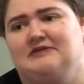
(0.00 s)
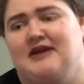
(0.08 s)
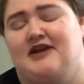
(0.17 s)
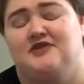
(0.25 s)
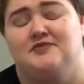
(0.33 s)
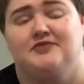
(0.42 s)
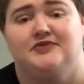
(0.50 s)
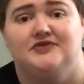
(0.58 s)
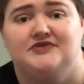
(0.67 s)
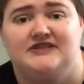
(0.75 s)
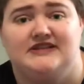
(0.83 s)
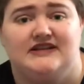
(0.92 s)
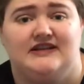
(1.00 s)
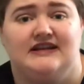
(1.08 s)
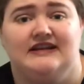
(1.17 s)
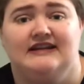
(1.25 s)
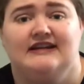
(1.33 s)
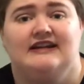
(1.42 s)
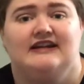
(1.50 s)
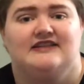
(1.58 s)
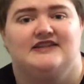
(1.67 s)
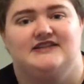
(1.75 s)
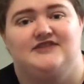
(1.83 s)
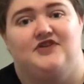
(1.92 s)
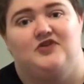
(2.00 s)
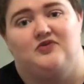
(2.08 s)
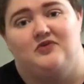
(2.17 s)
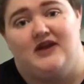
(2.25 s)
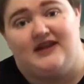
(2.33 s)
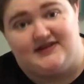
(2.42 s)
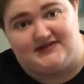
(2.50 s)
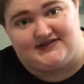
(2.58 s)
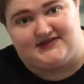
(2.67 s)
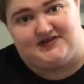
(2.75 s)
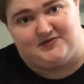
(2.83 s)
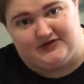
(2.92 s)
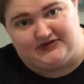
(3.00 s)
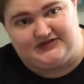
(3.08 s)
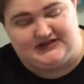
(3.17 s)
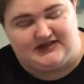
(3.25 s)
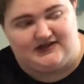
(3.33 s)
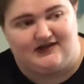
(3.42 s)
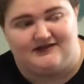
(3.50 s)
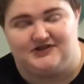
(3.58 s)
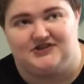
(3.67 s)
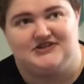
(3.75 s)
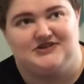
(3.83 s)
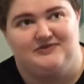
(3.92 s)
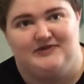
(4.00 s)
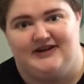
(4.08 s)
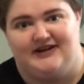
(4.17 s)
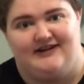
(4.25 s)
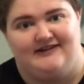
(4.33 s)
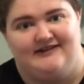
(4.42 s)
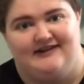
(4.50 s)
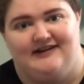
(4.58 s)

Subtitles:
how to brew tea, the different ways to brew tea. God, there are so many.